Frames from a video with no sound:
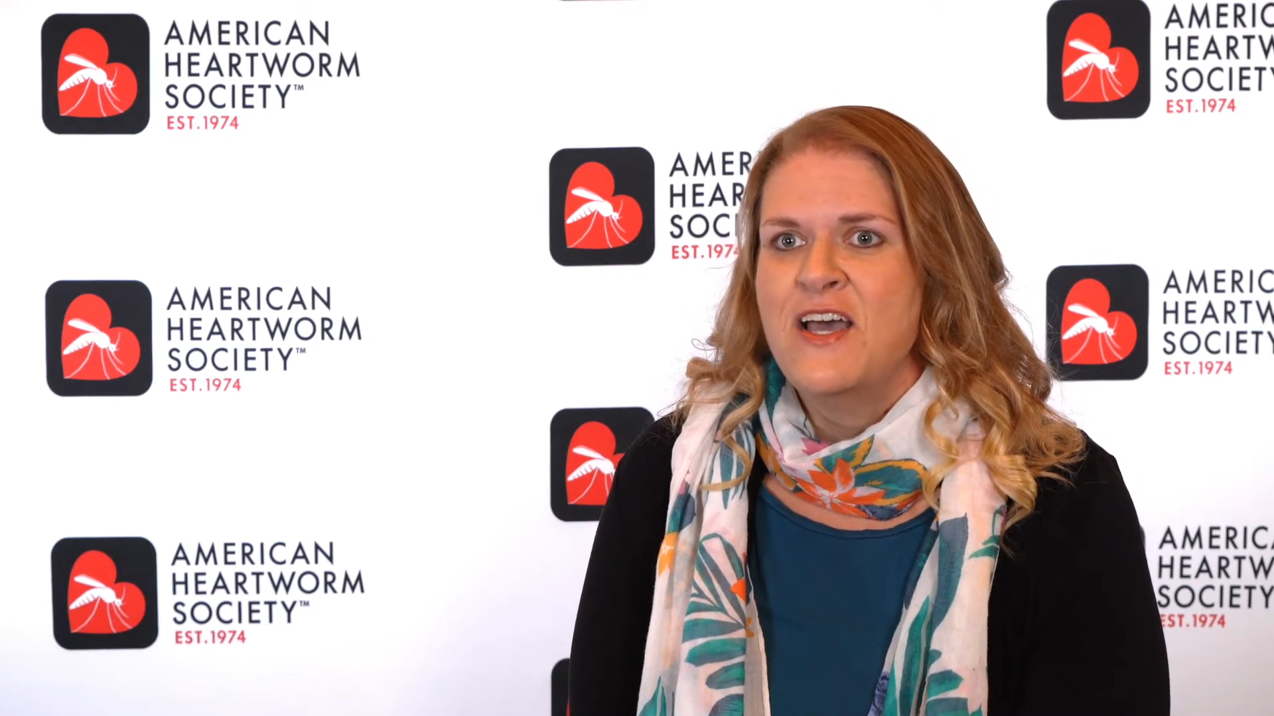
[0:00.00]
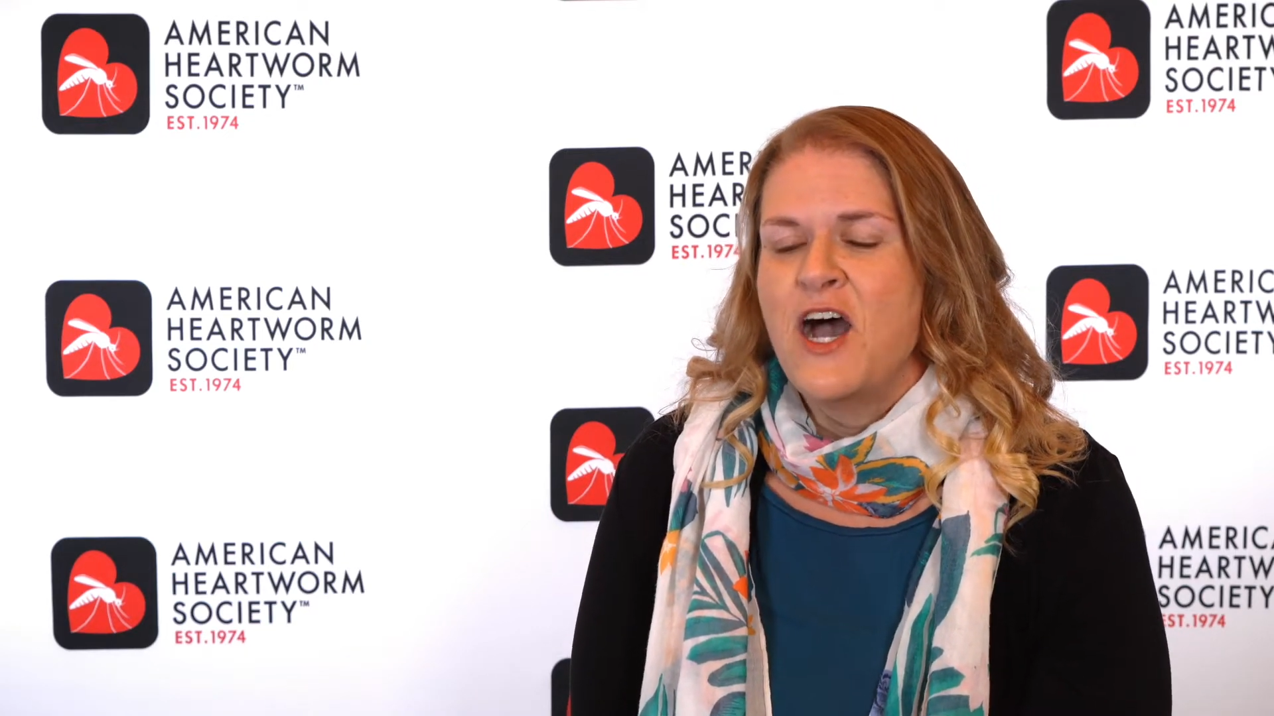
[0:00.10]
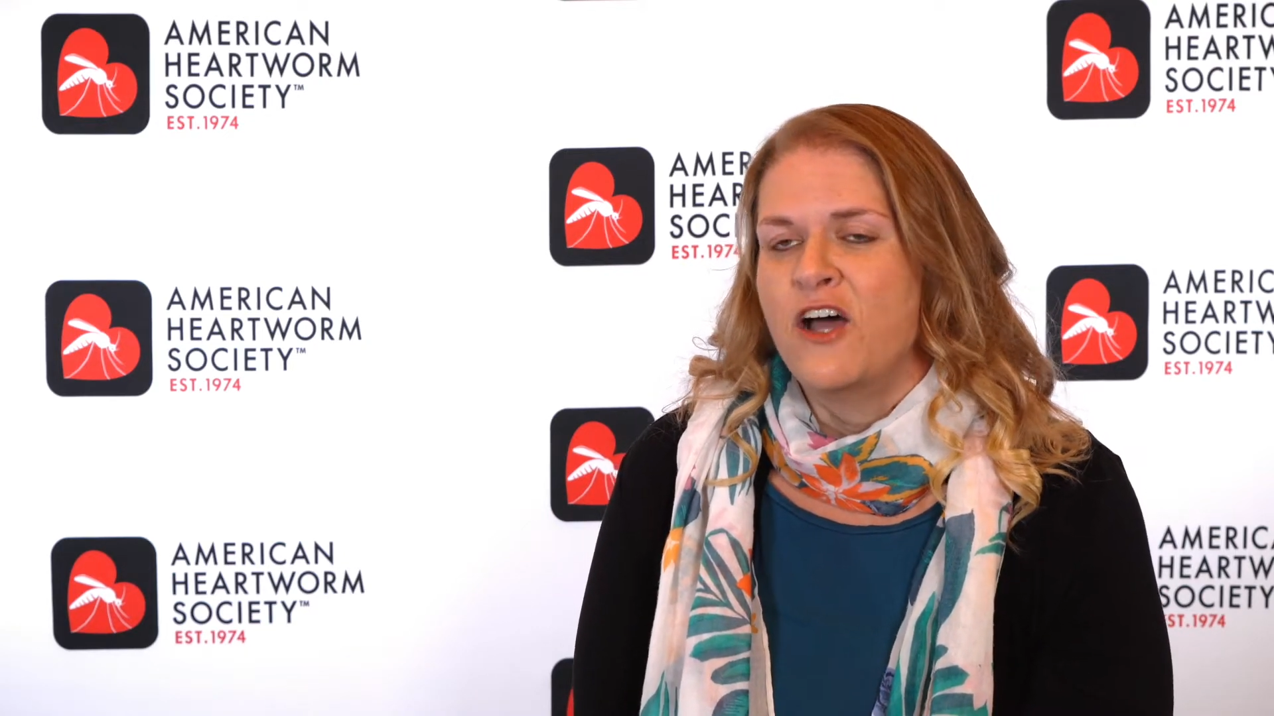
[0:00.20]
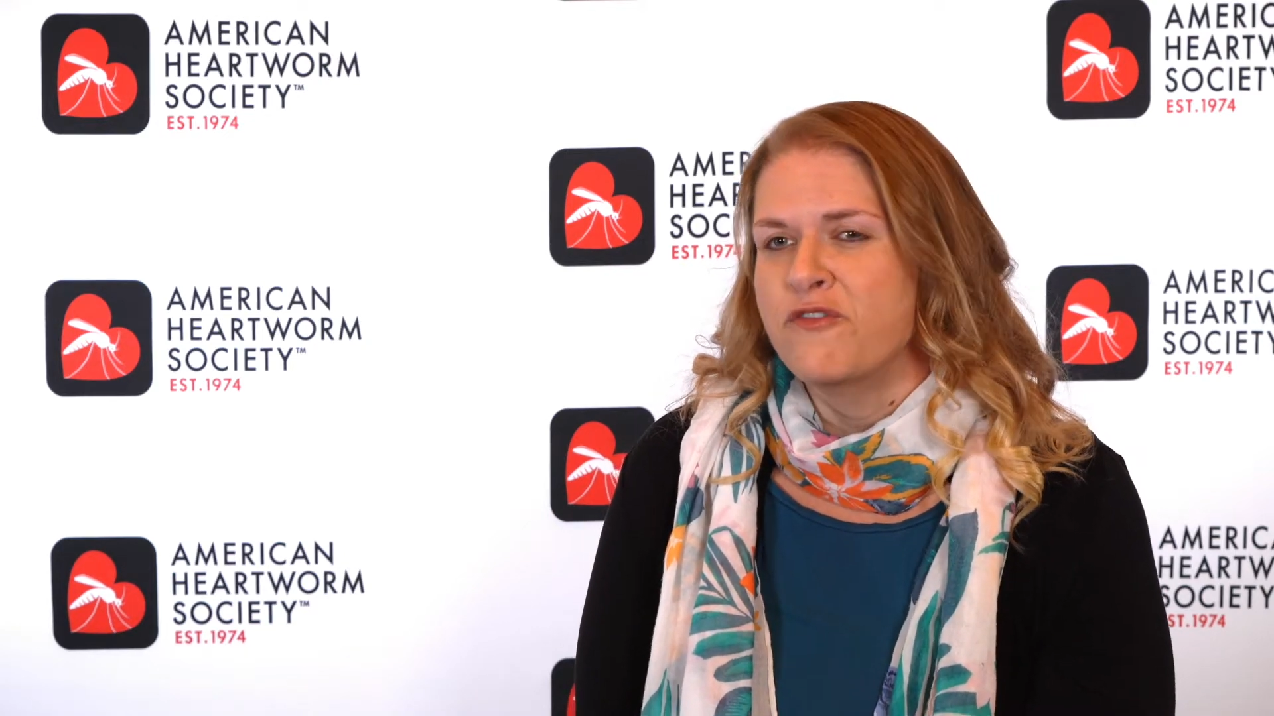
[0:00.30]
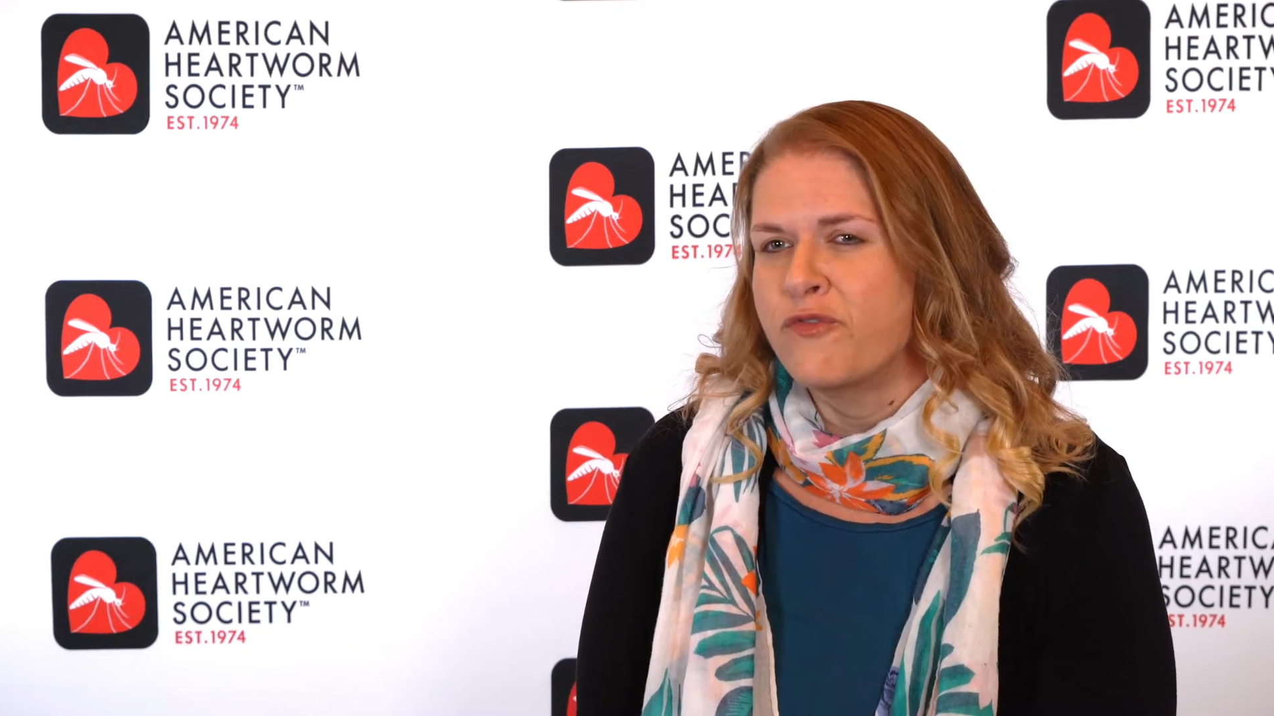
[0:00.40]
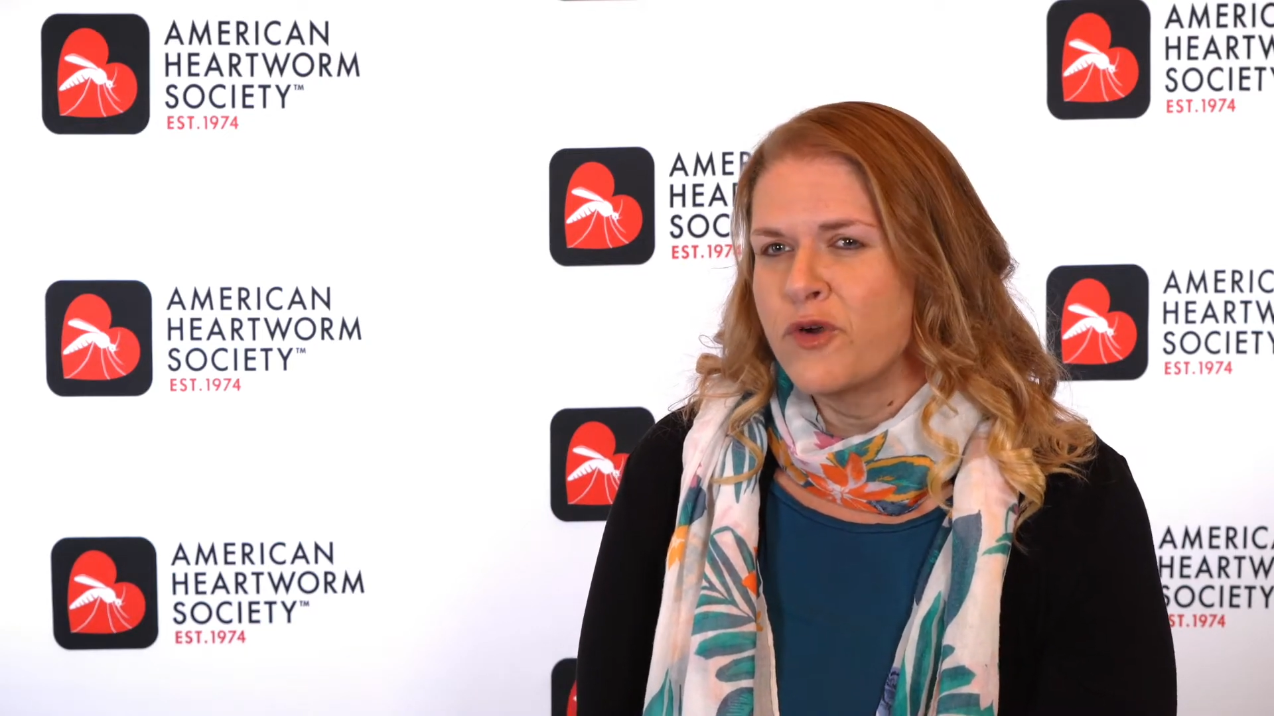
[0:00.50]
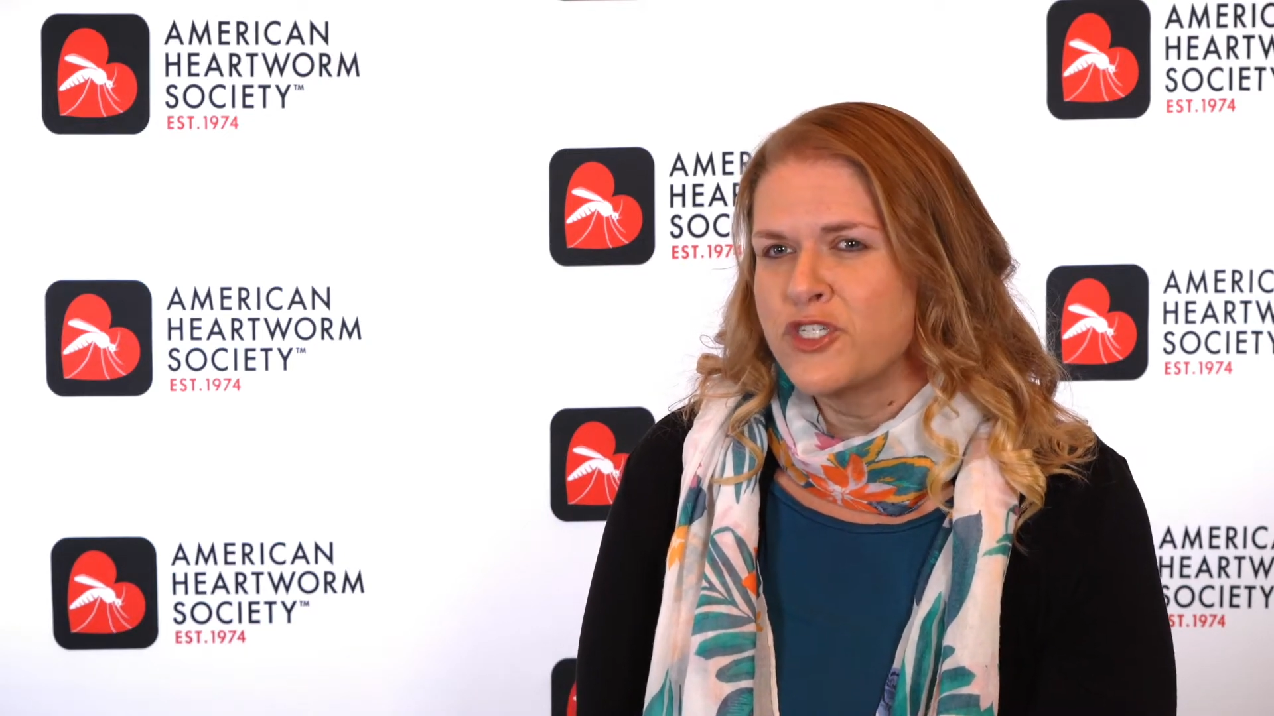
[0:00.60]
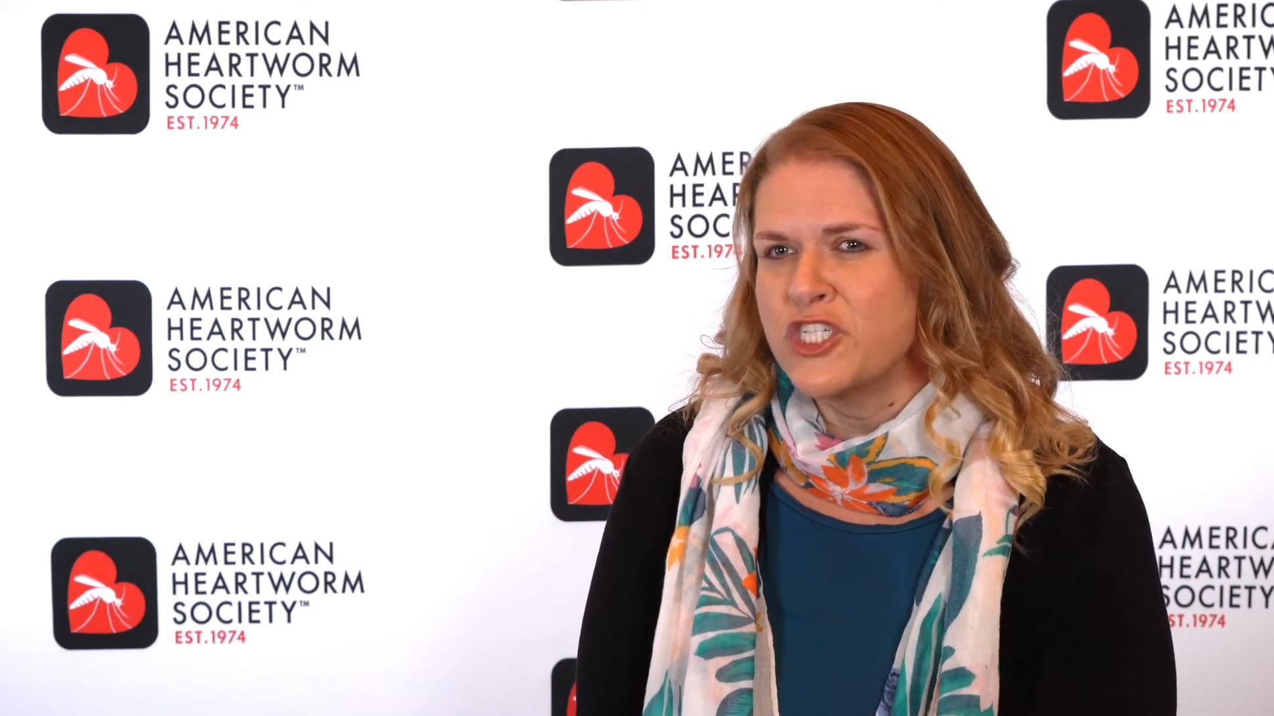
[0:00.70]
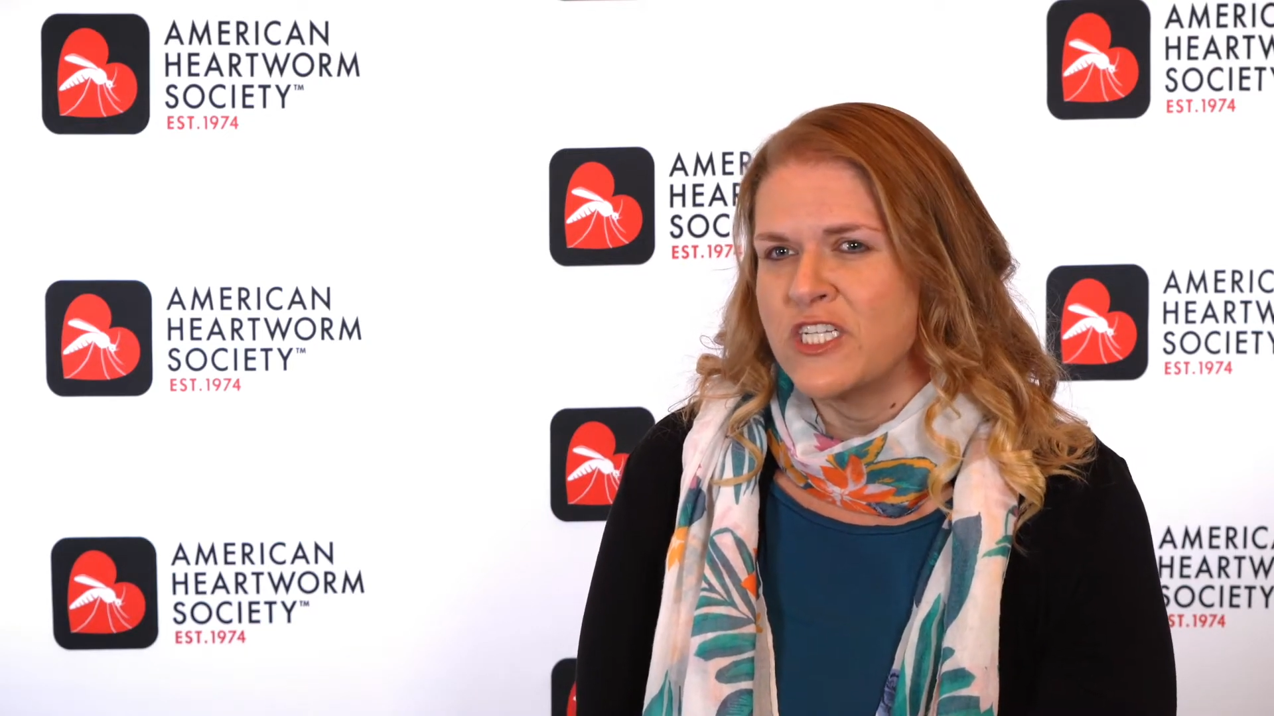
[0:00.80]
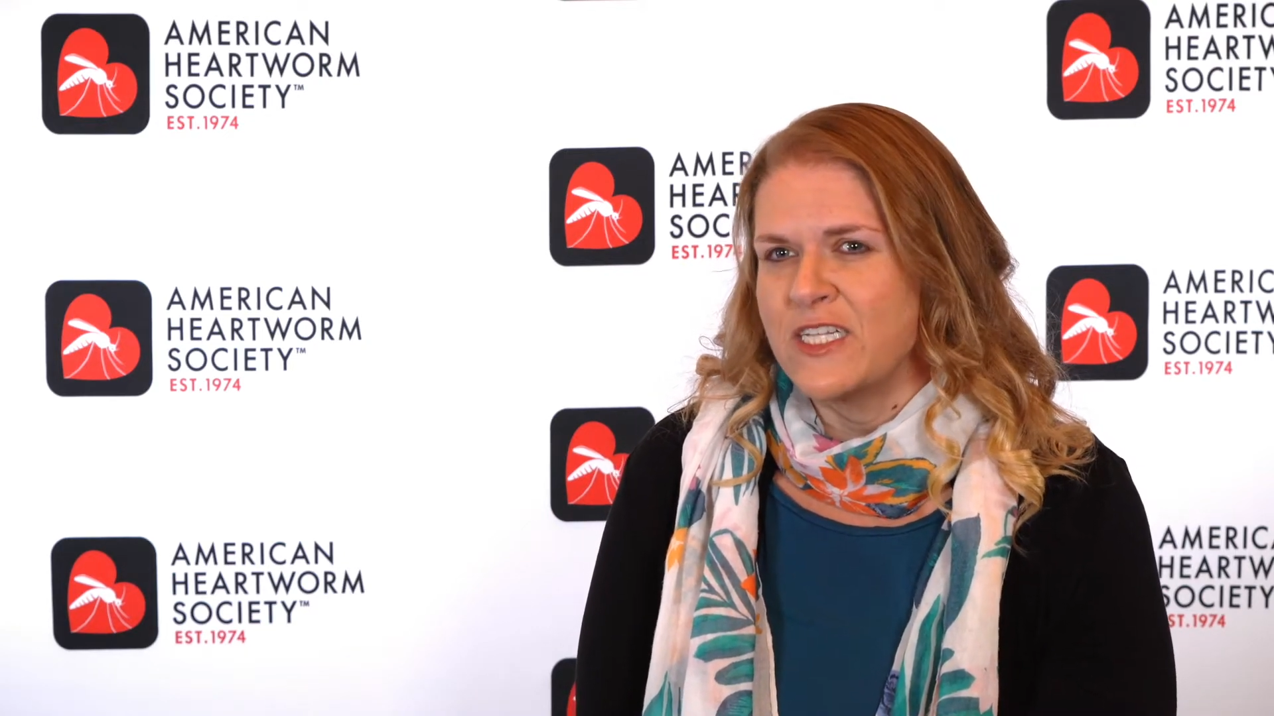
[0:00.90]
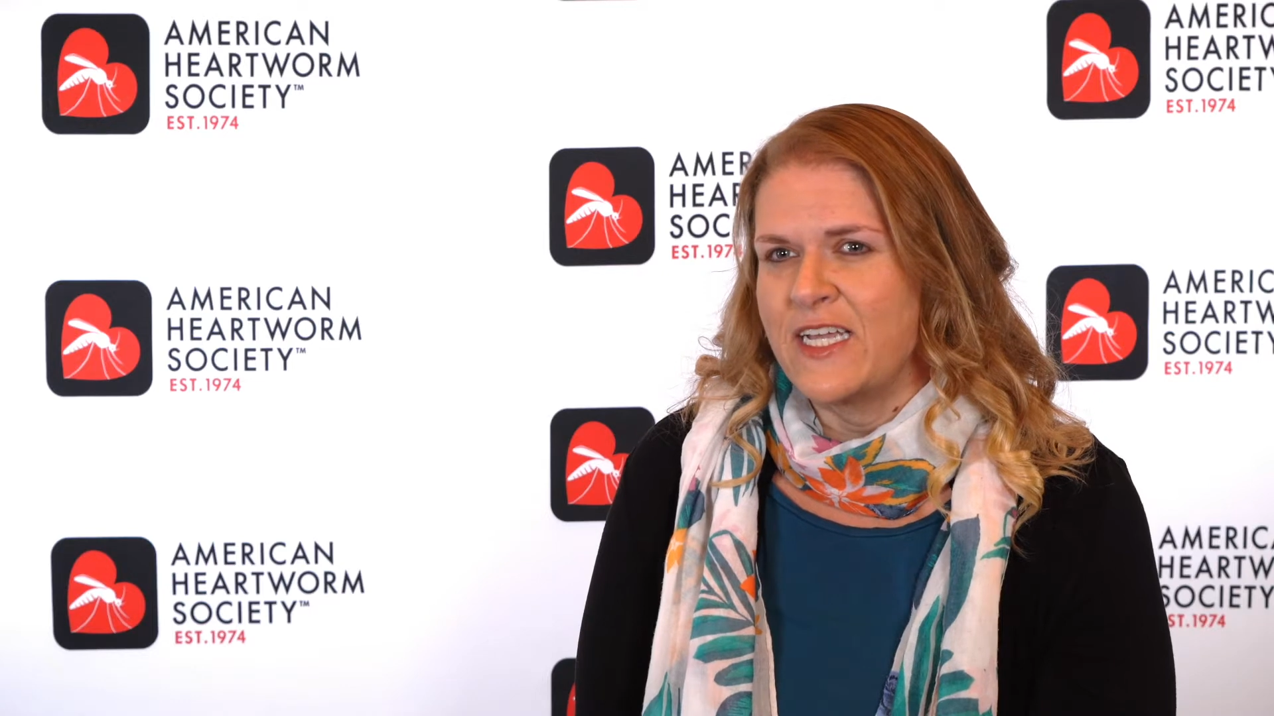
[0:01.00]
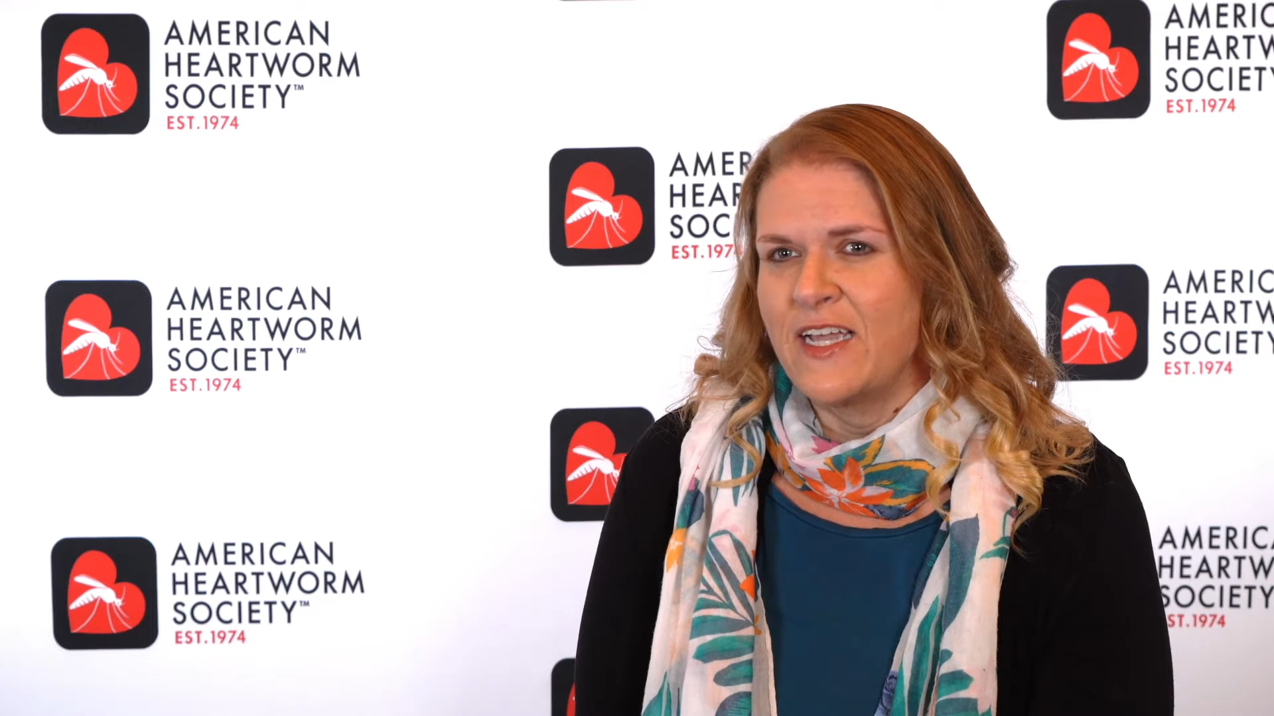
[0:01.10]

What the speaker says: Unfortunately,